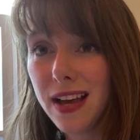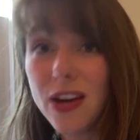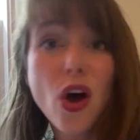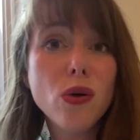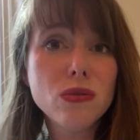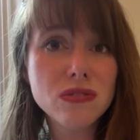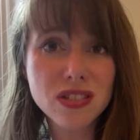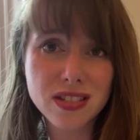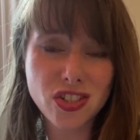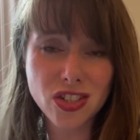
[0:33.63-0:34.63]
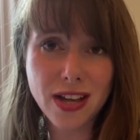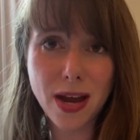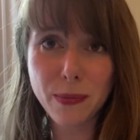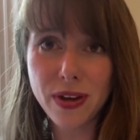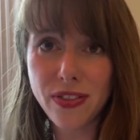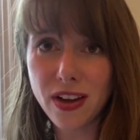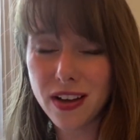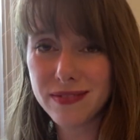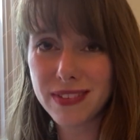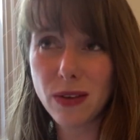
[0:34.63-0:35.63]
an old digital camera that,
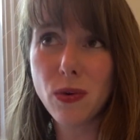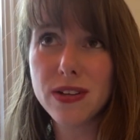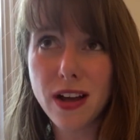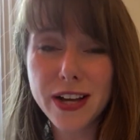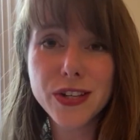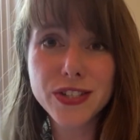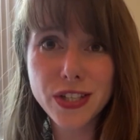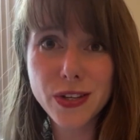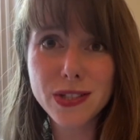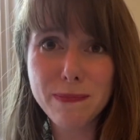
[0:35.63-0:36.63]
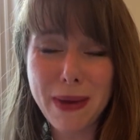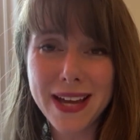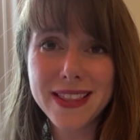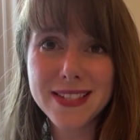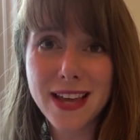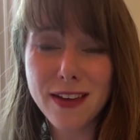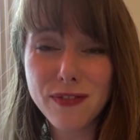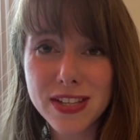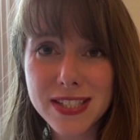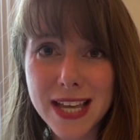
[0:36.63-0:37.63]
like one I used to use back in the day
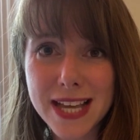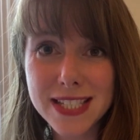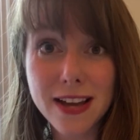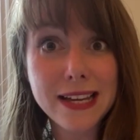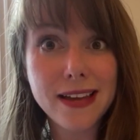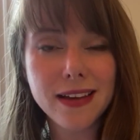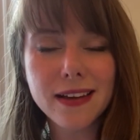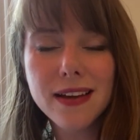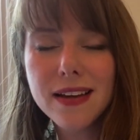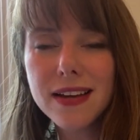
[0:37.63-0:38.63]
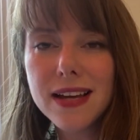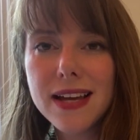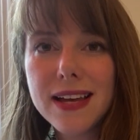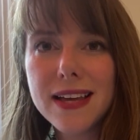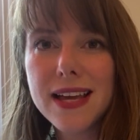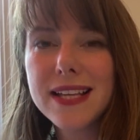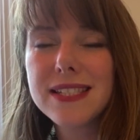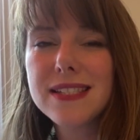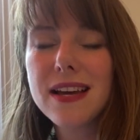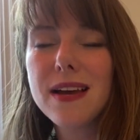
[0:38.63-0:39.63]
for CSIing.
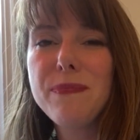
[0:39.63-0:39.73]
It's